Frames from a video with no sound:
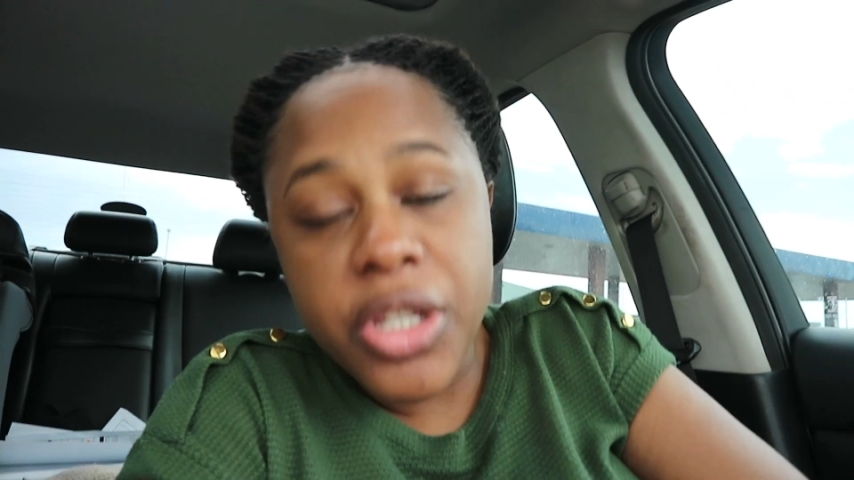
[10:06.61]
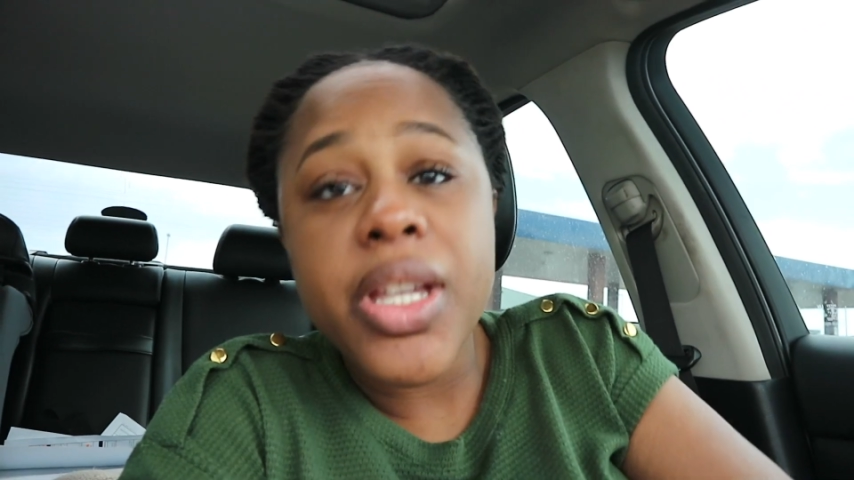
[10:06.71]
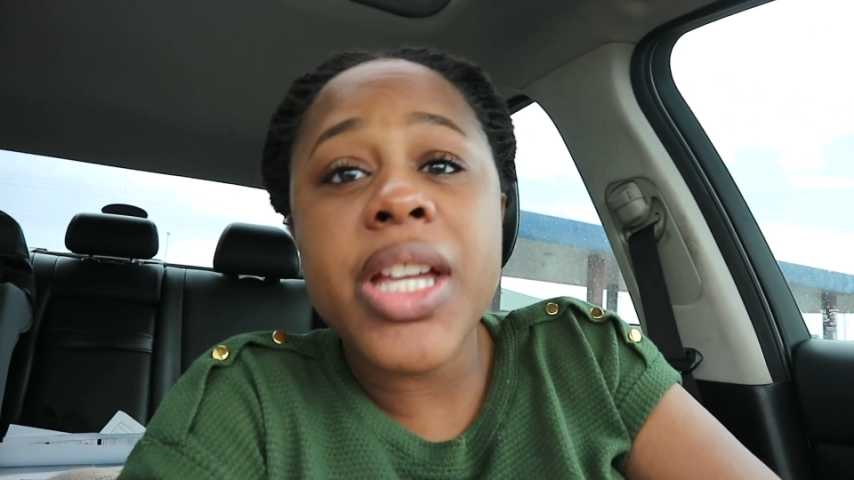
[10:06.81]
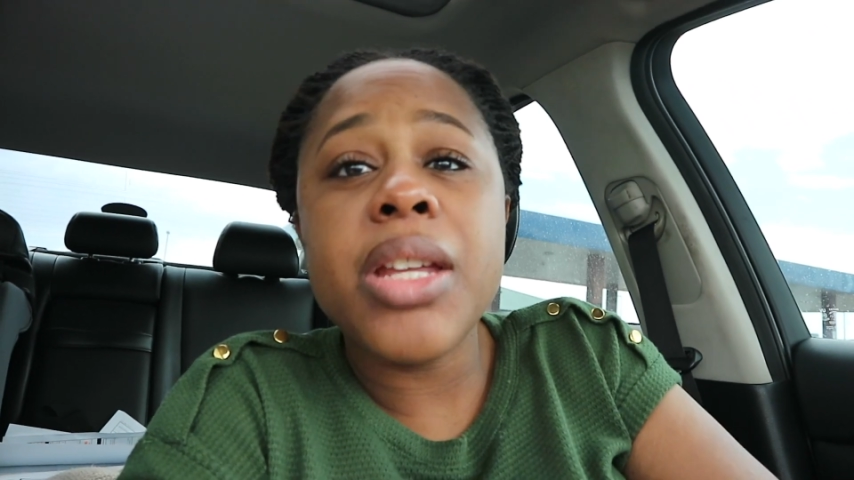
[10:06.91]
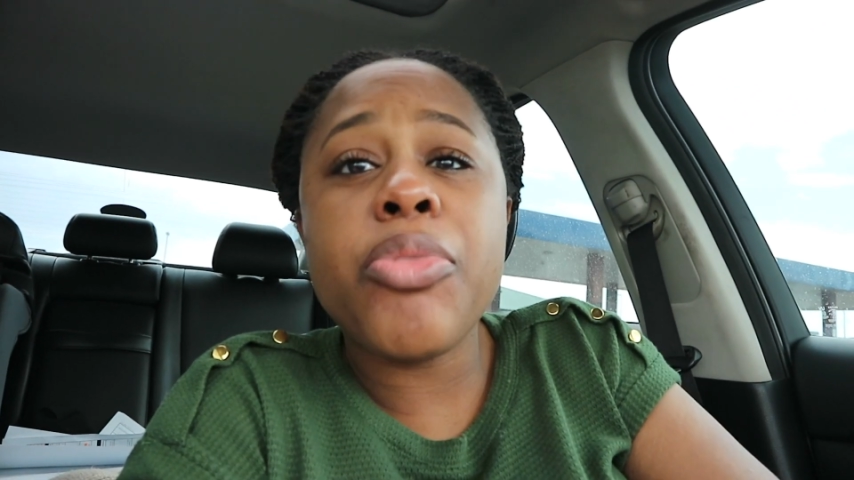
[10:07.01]
She's
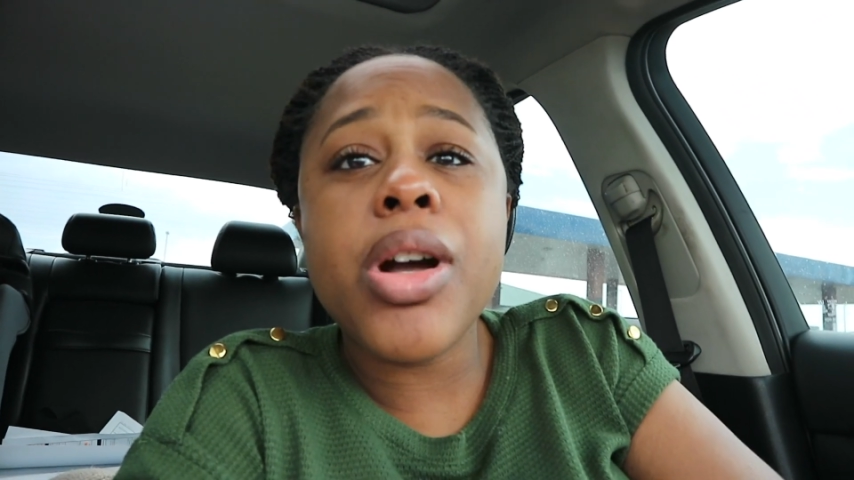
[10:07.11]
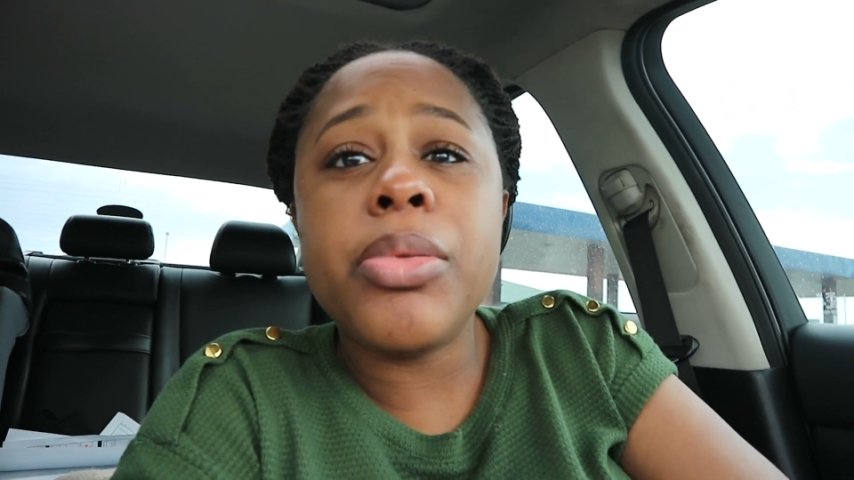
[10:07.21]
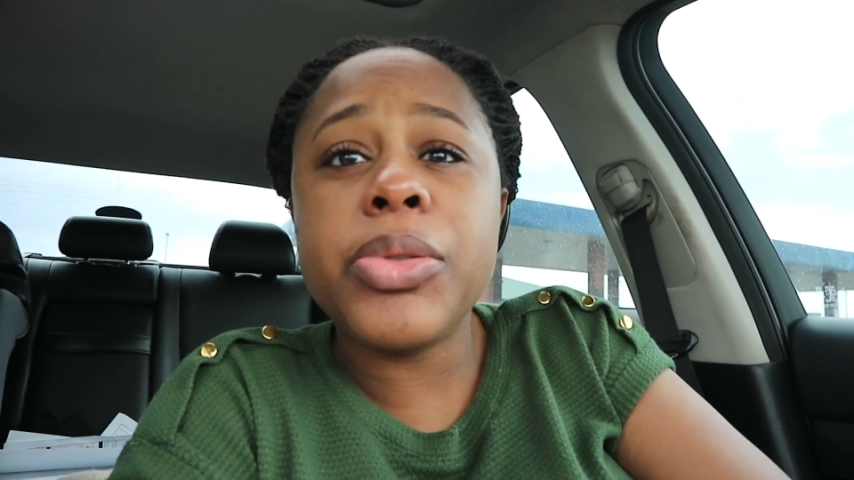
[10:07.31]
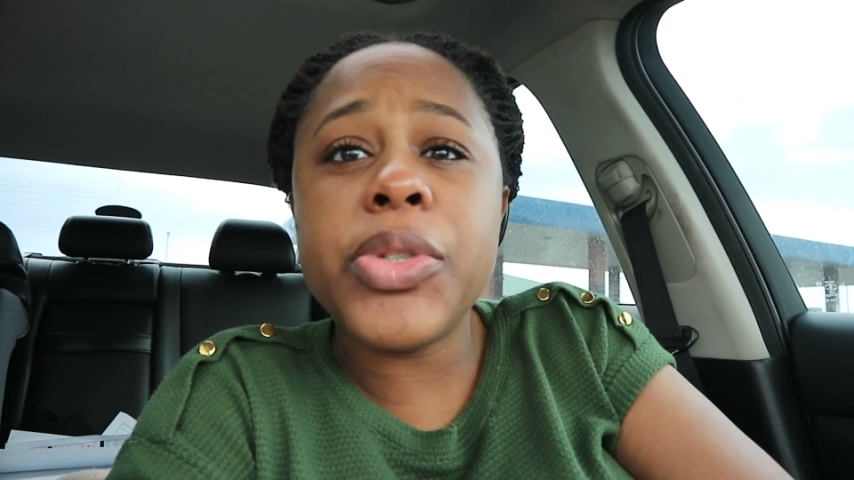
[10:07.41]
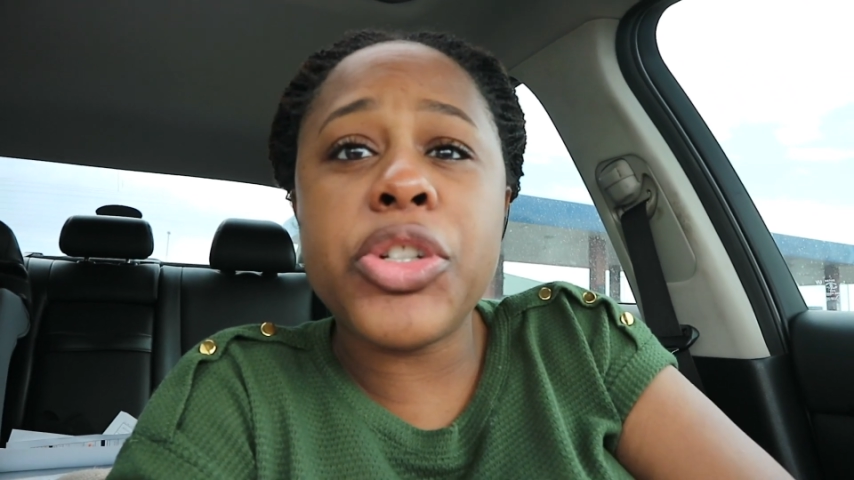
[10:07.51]
like, any
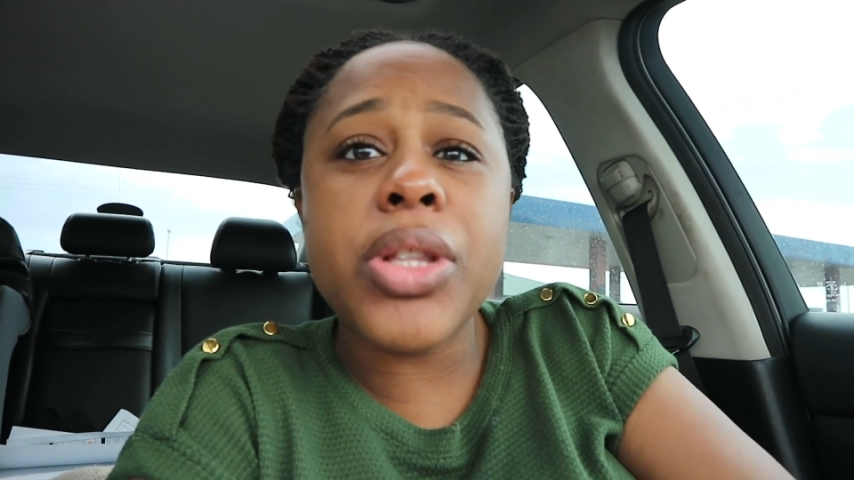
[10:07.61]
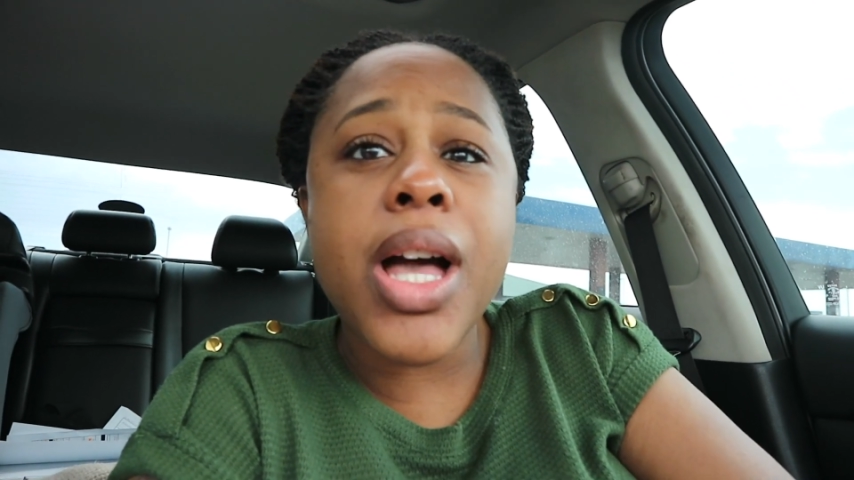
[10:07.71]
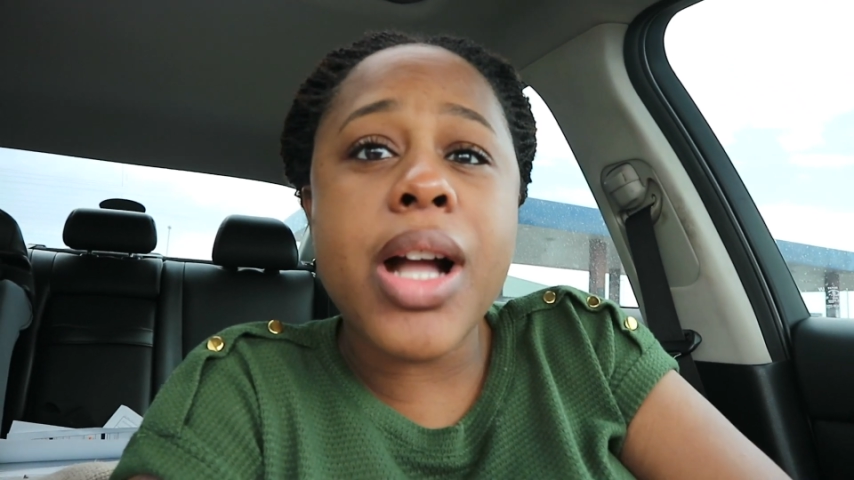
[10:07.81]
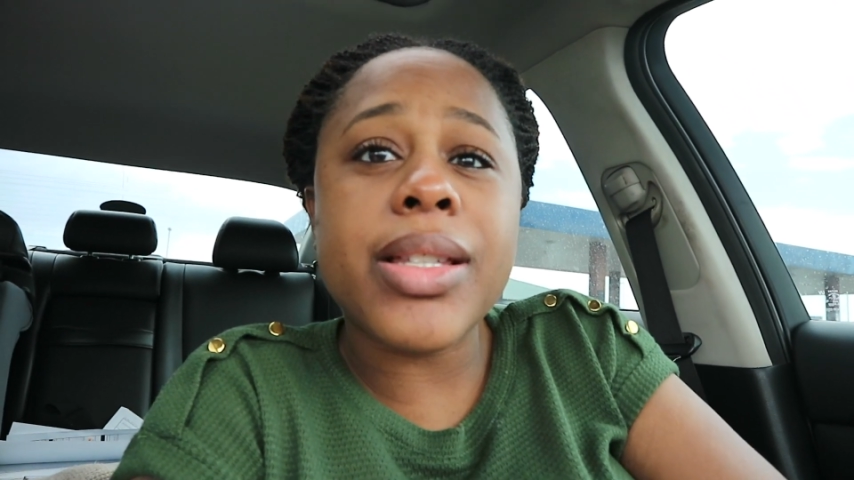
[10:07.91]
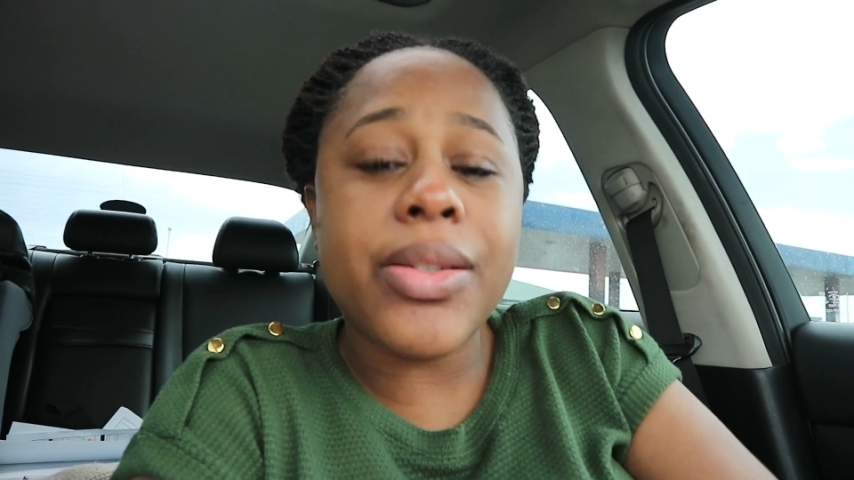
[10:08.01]
problems with your locks?